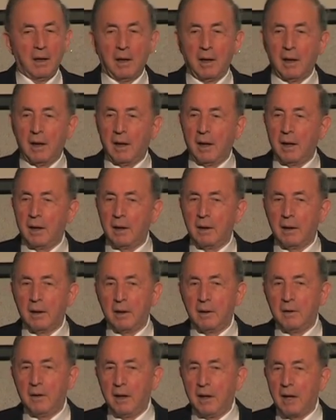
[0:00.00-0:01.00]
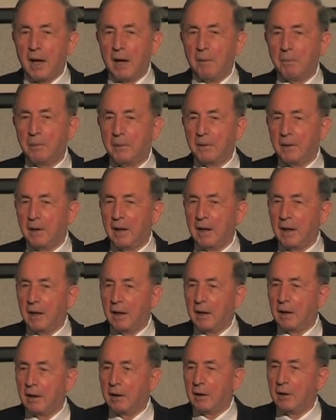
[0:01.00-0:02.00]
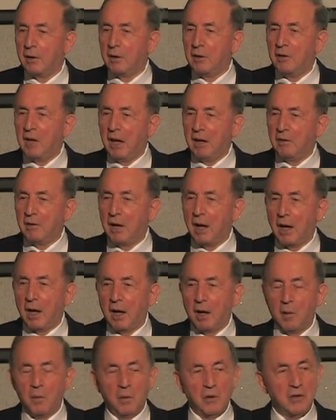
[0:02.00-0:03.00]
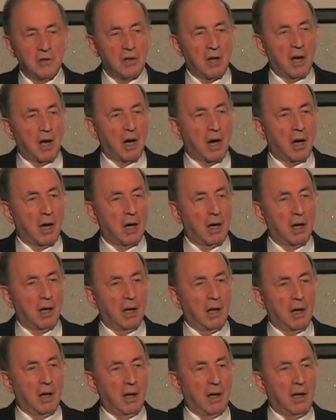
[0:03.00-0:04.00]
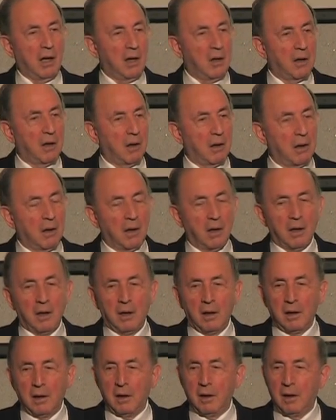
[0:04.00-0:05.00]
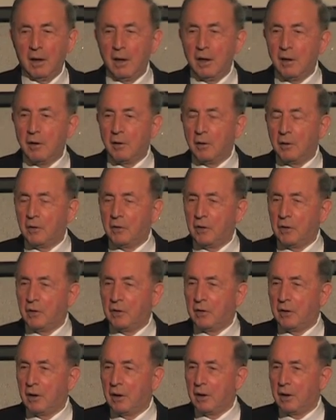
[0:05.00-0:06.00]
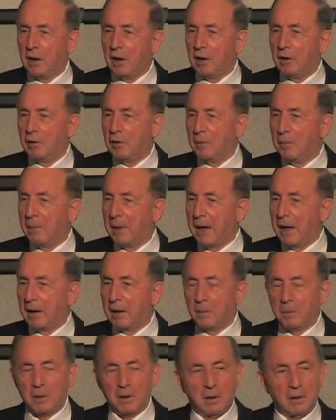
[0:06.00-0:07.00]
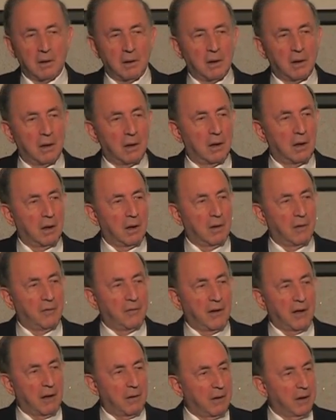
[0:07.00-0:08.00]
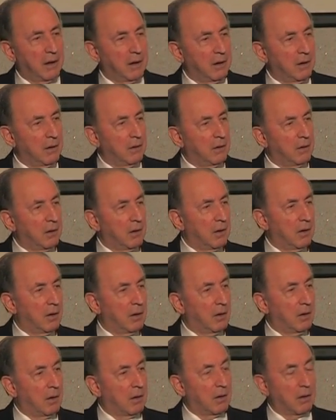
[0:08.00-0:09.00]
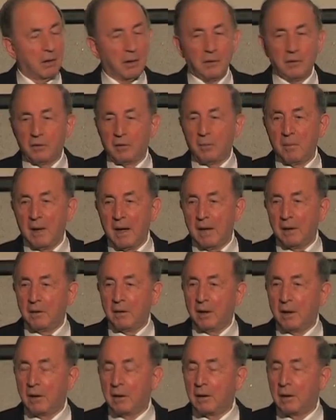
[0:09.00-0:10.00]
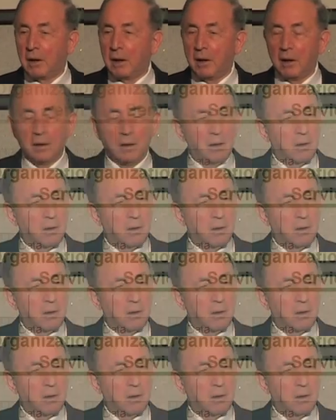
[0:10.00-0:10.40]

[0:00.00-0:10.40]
and dig up the data which are either inconsistent, incompatible, variant, or semantically